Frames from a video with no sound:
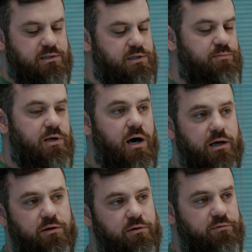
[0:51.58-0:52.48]
is the
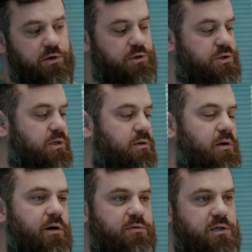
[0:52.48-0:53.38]
monocular version
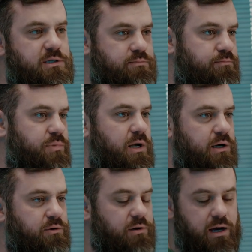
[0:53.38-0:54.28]
of this
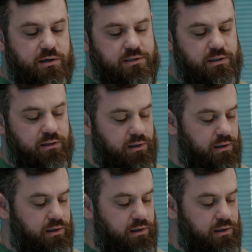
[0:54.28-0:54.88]
binocular housing.